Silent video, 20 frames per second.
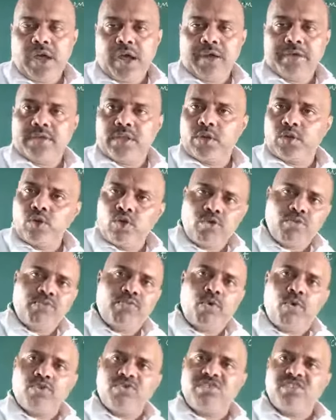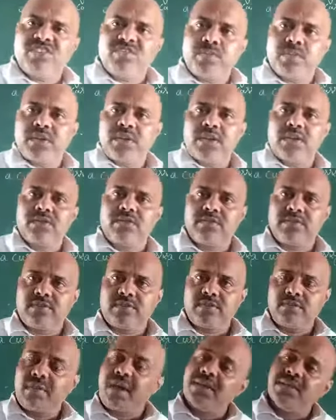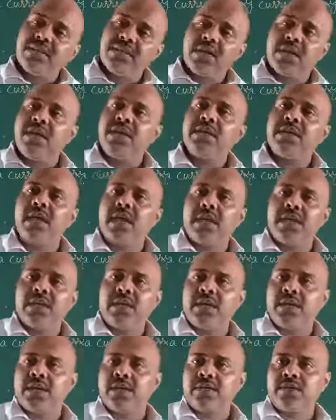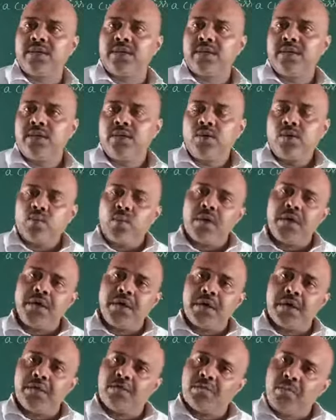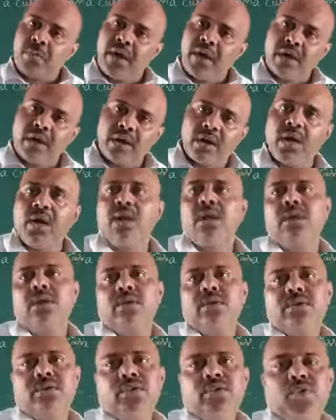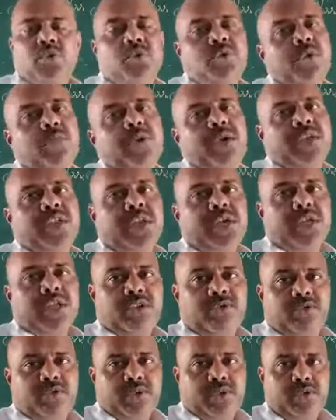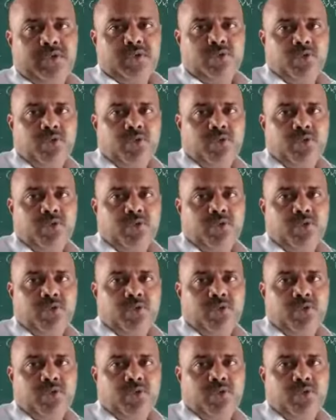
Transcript: and the no force experienced by the current carrying conductor when it is parallel to the magnetic field.